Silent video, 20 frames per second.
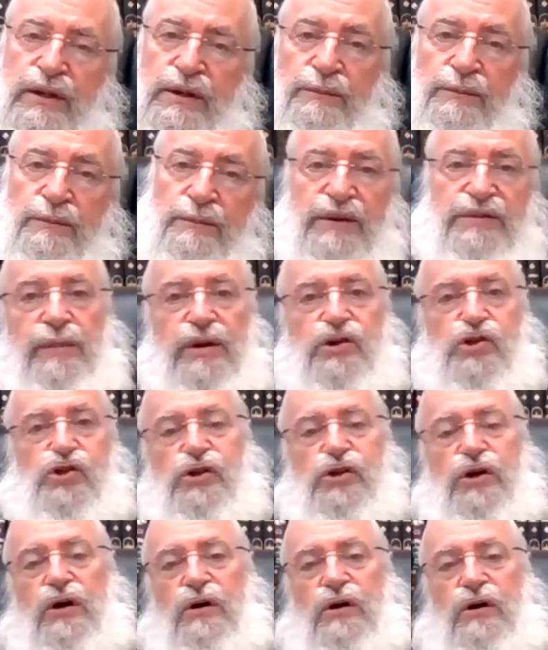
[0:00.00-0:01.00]
But the
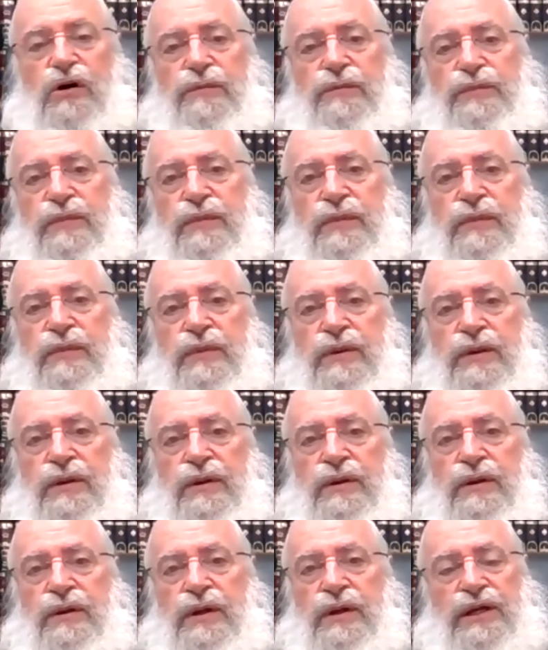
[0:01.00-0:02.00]
Marsha
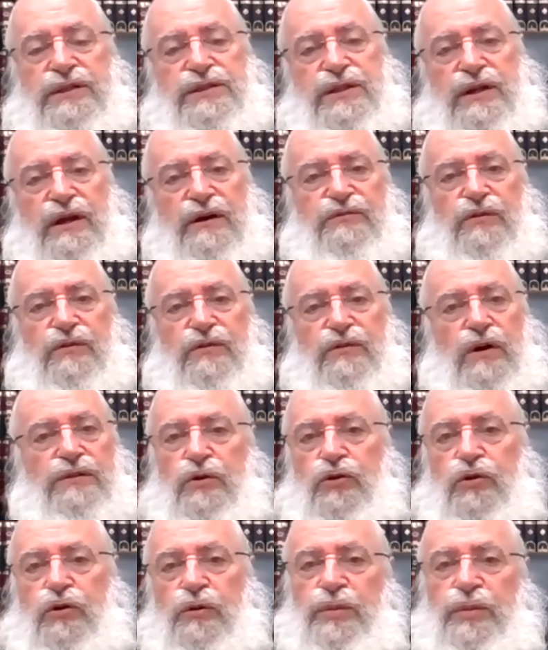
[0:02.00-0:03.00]
has another
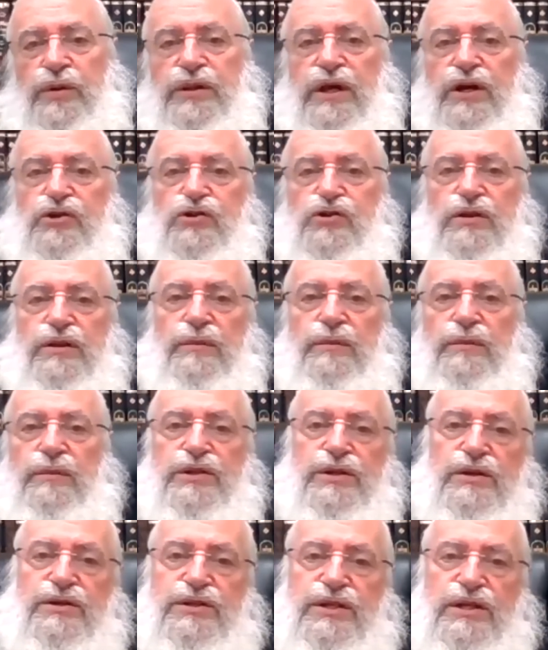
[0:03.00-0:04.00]
interpretation. The
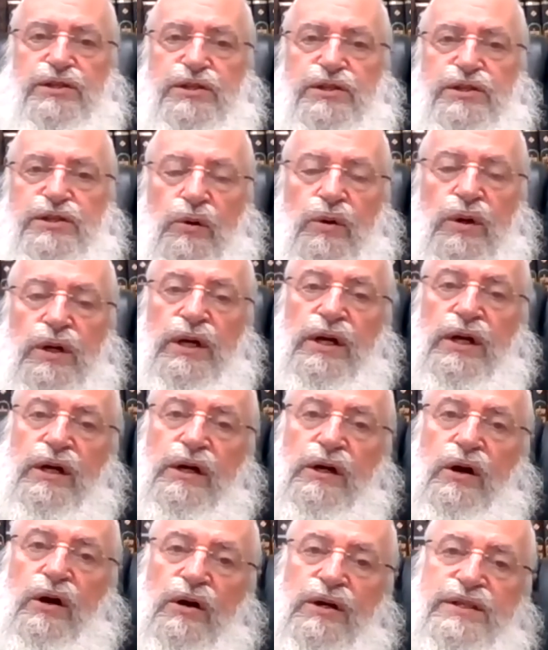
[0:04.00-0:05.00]
Marsha says, no,
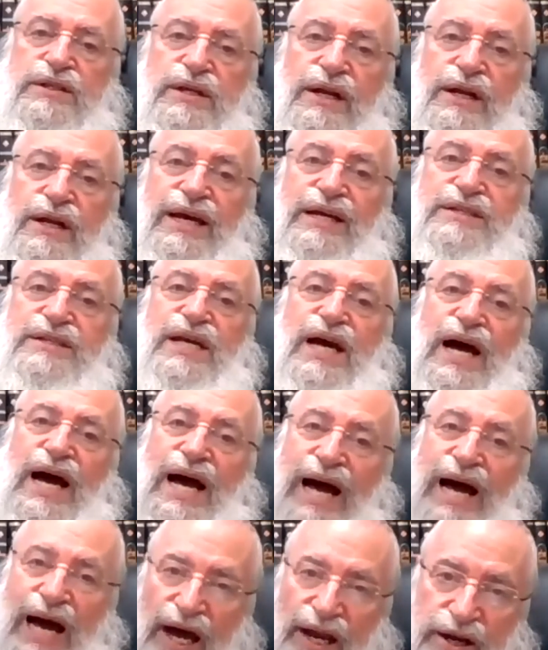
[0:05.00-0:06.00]
Goizel es
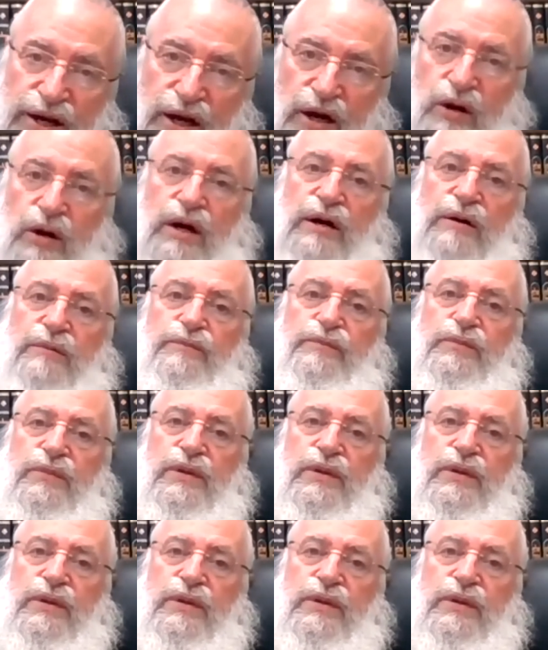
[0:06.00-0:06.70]
hahanoah.